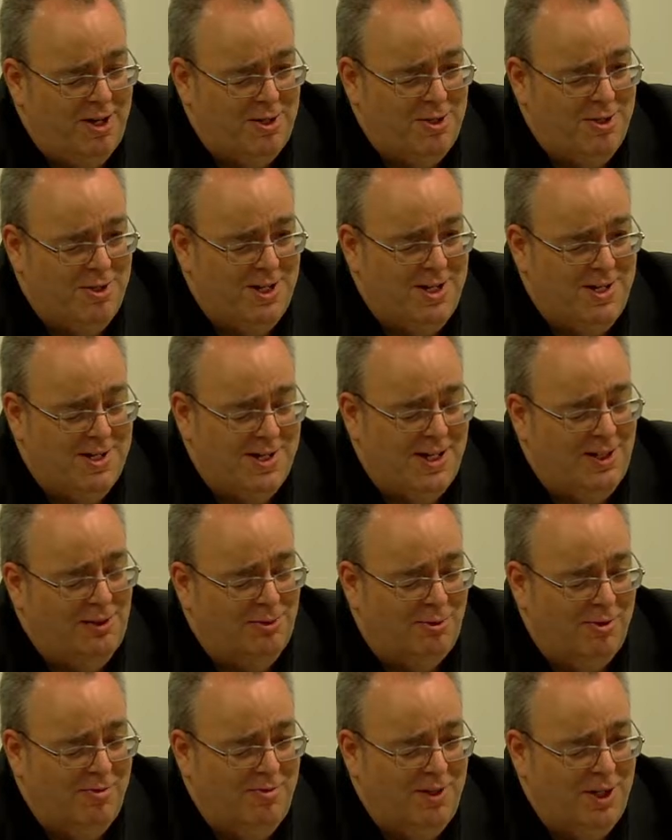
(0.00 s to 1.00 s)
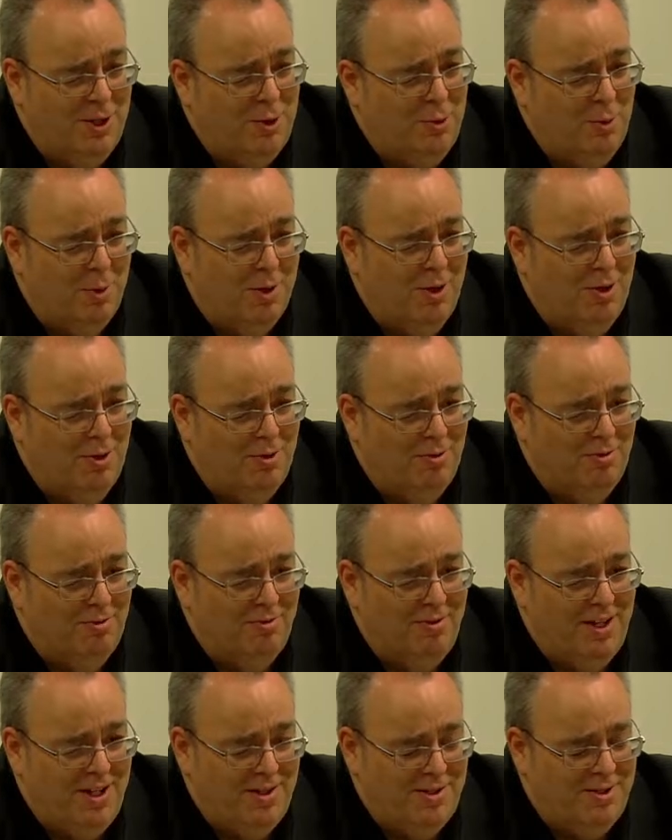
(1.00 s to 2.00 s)
detailed review of
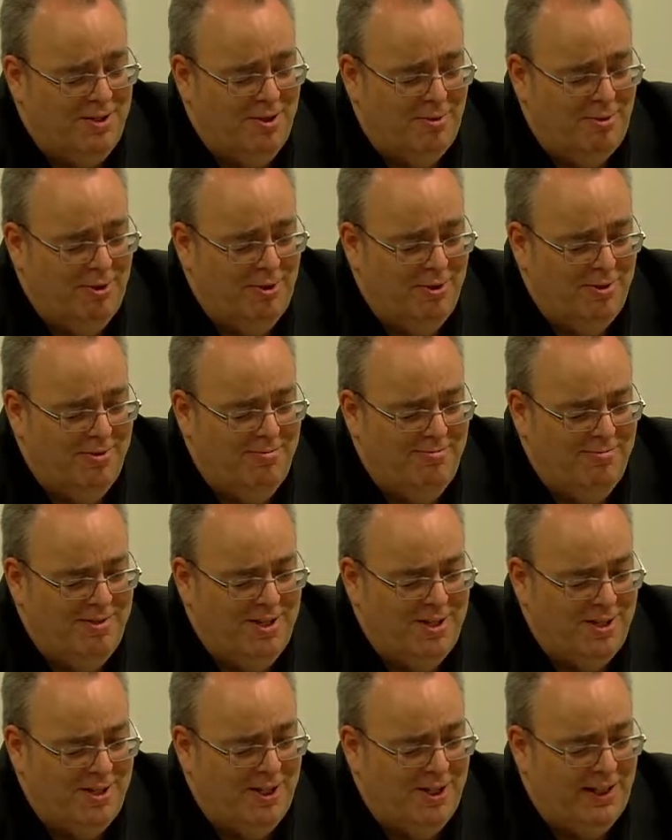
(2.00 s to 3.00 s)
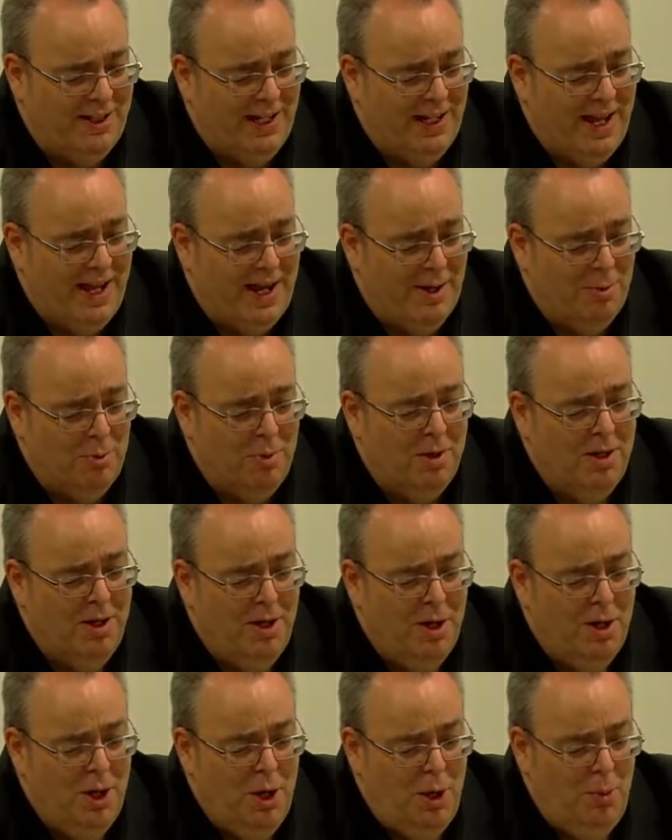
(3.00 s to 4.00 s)
its current design layout,
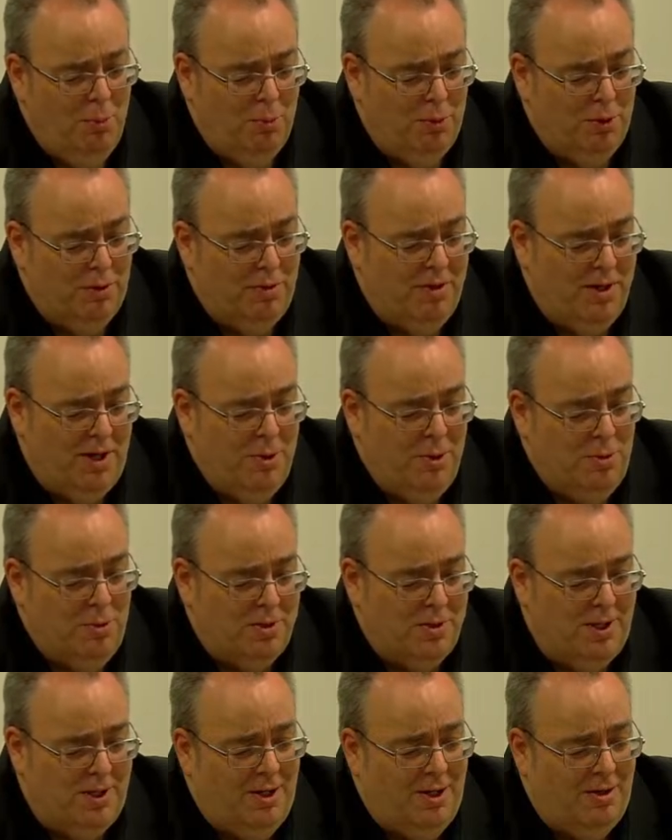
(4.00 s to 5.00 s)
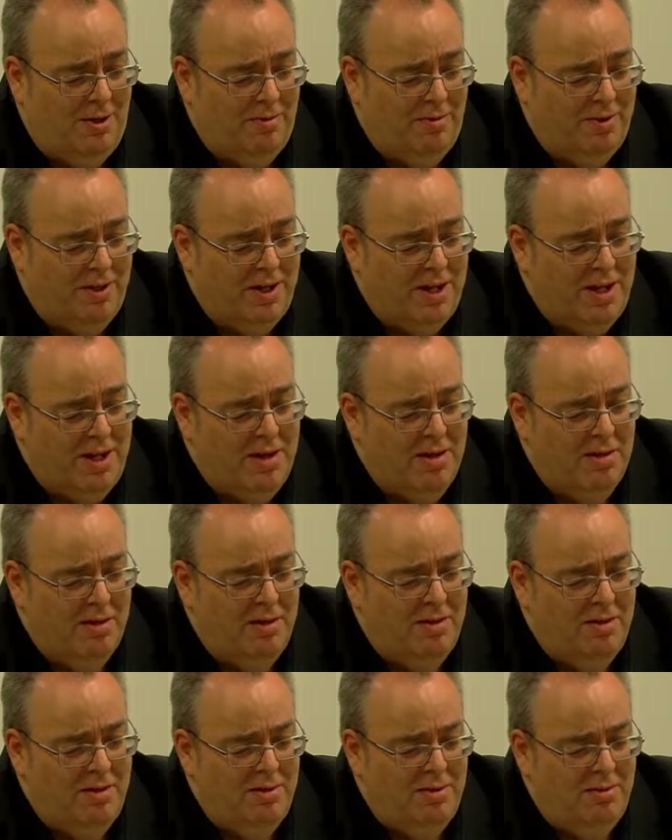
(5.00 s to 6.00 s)
but those are the
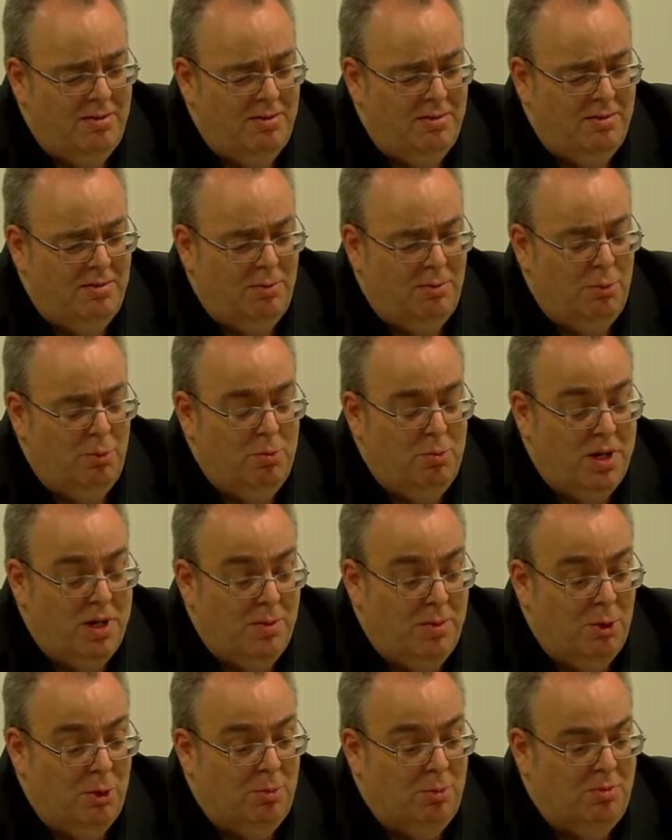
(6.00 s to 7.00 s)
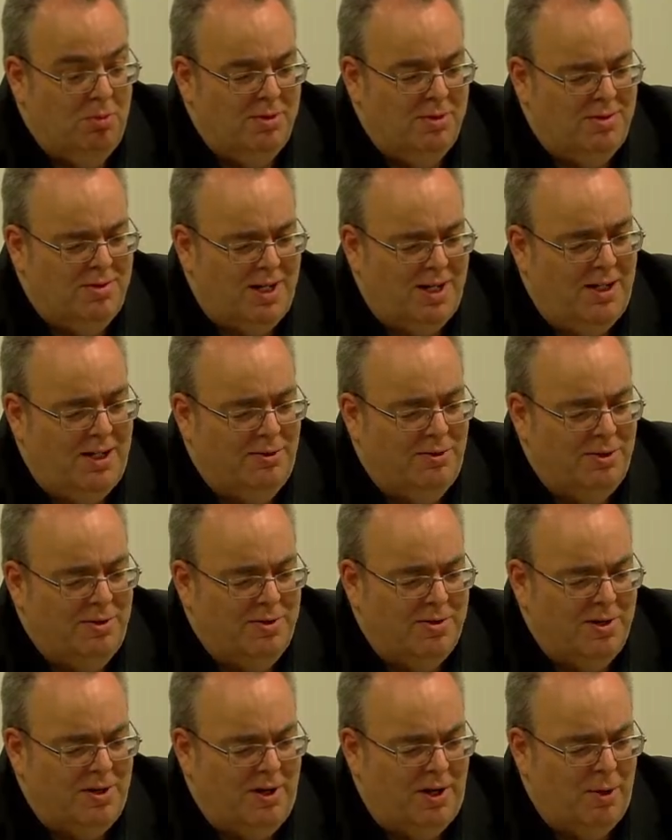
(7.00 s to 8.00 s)
minimum standards
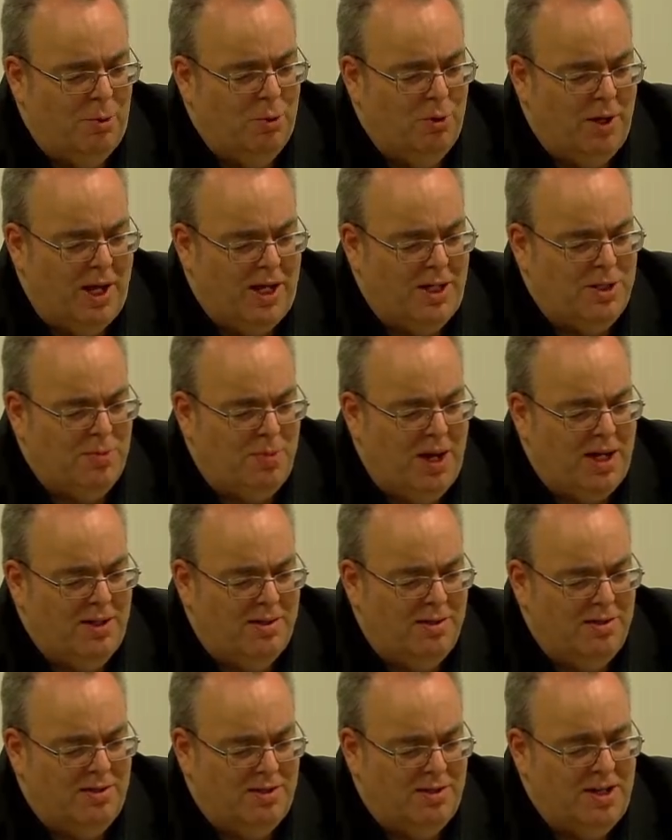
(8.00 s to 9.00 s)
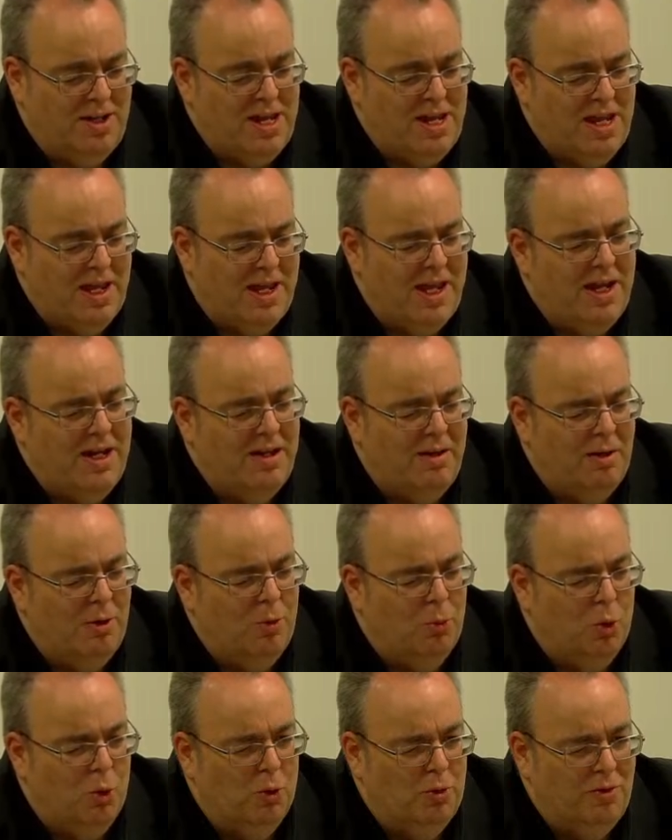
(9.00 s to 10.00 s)
that I would expect to see in a
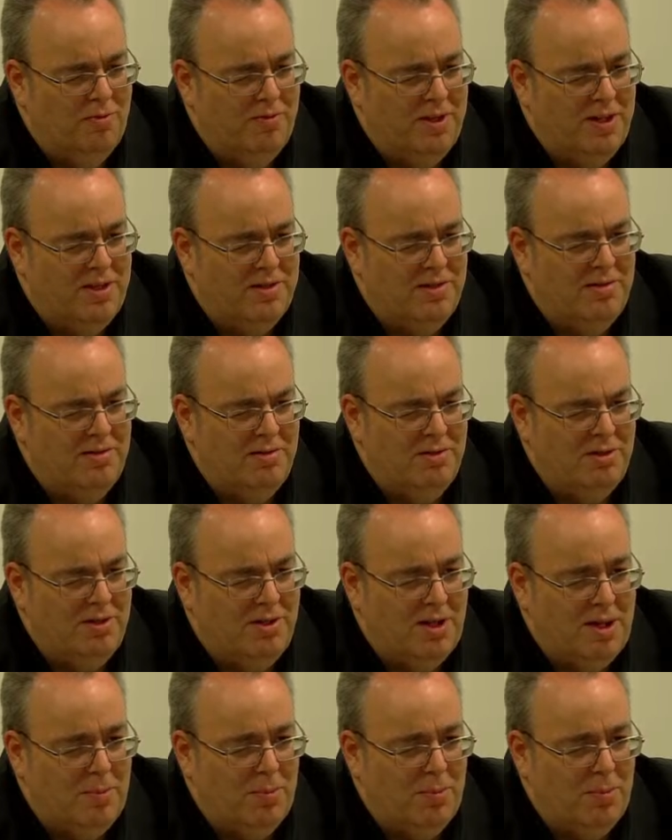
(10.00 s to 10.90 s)
ward of this type.